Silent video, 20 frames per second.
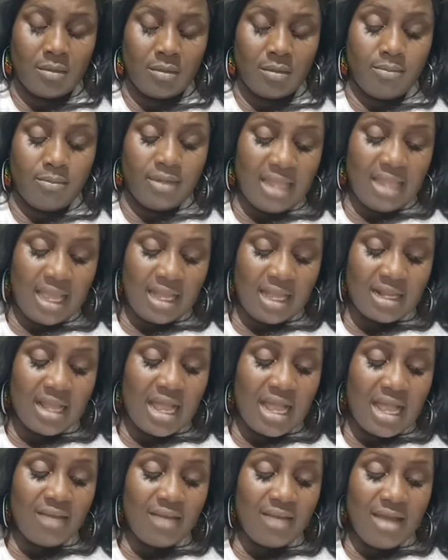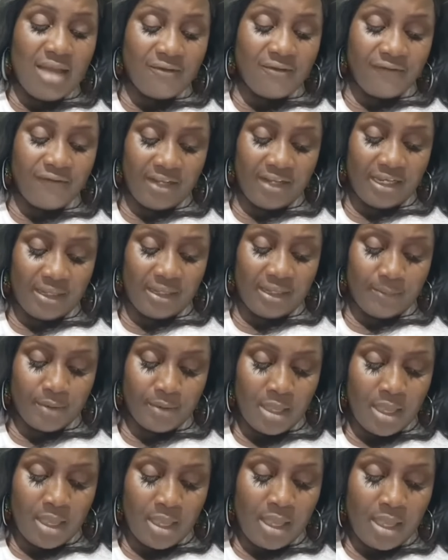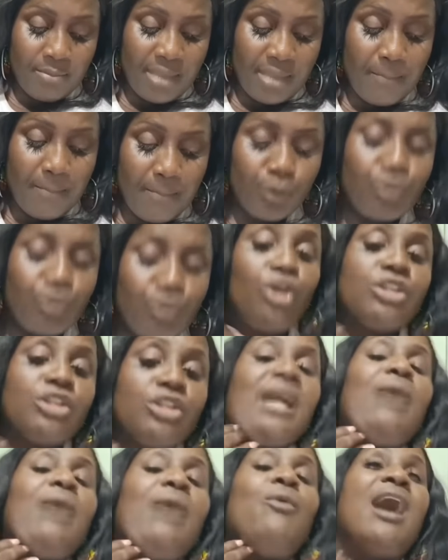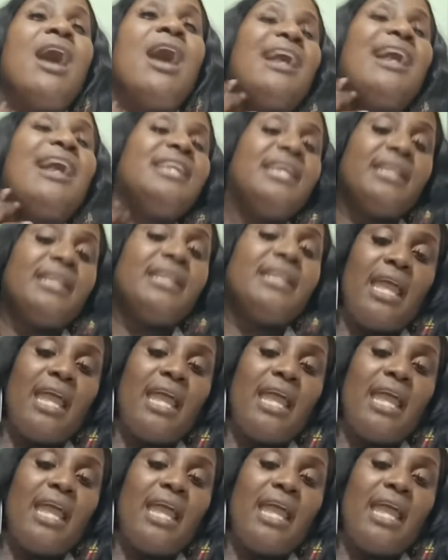Me now call back Philip. Me a put out a warning.